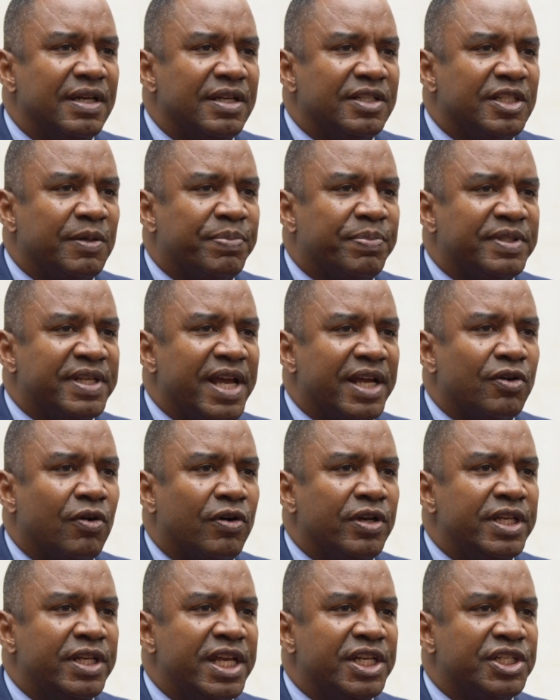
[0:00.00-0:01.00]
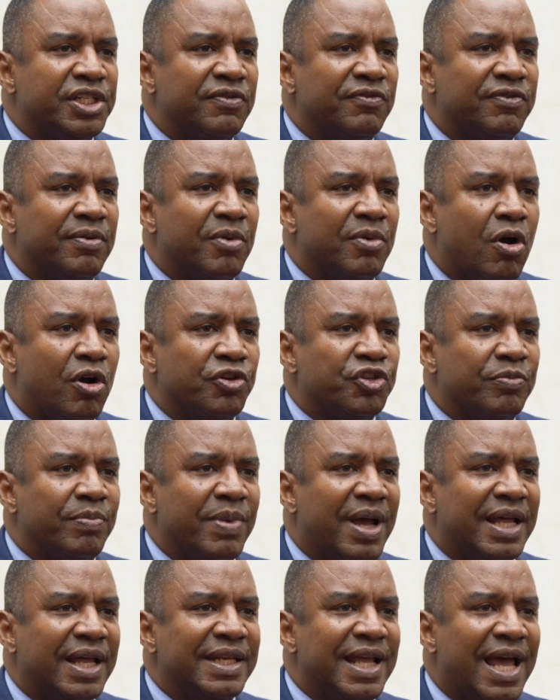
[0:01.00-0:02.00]
to protect our nation from
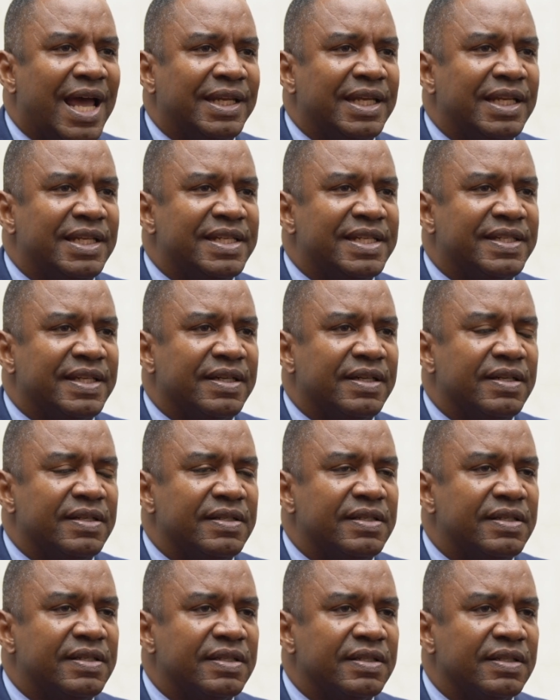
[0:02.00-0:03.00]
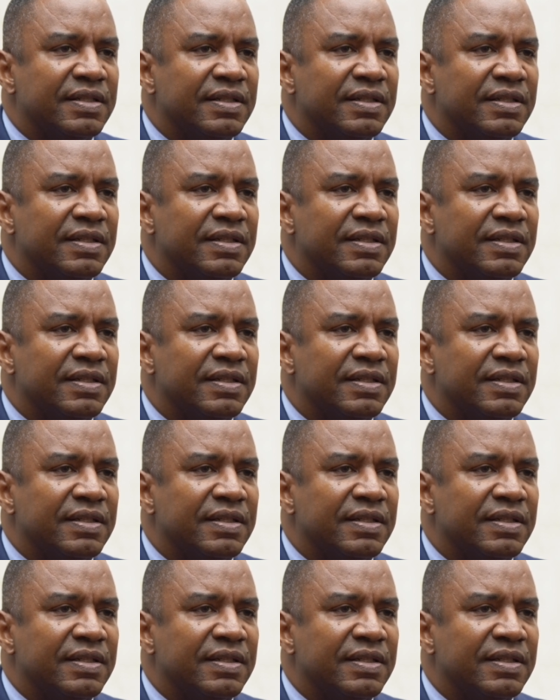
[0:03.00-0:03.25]
contraband and illicit goods.